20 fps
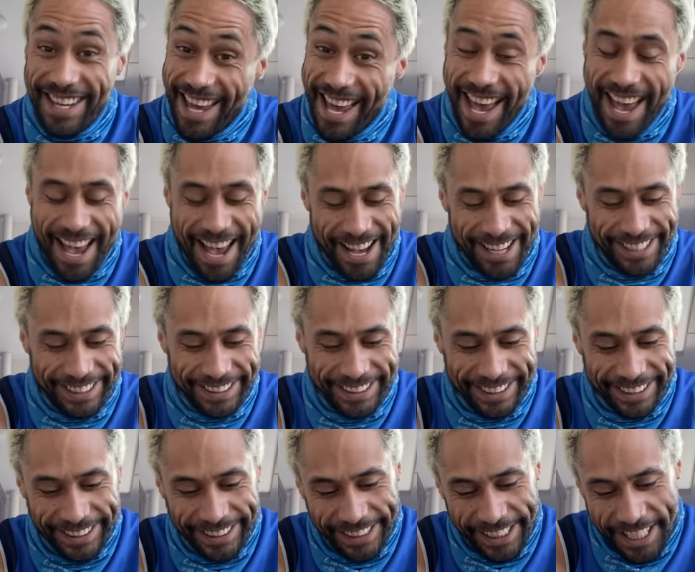Yeah.
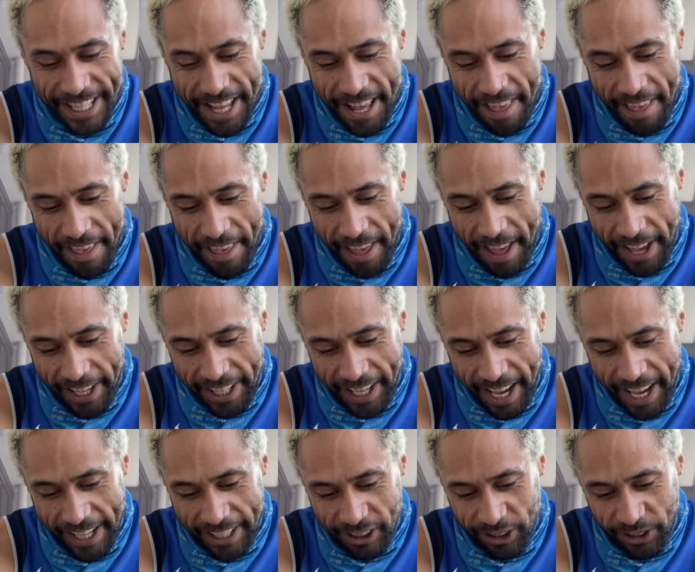
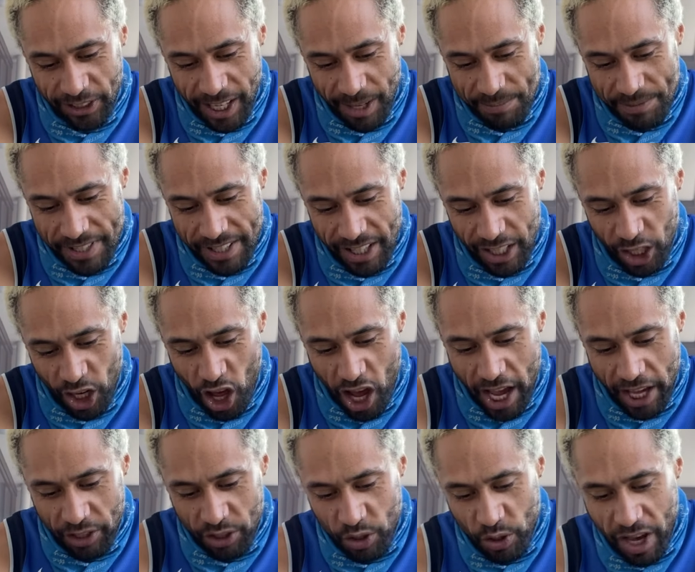Okay, look up to the
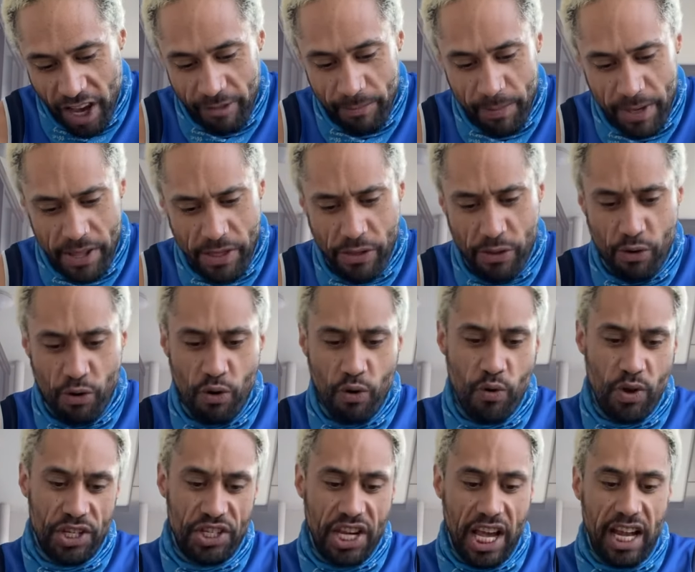light. You have been
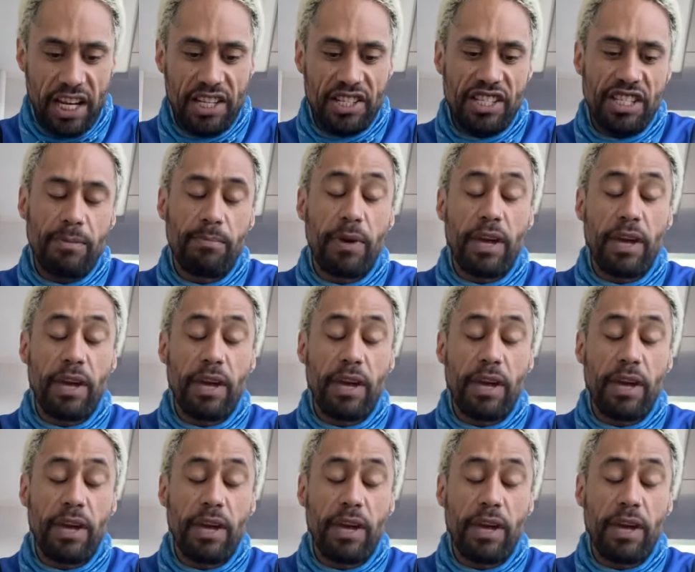through a challenging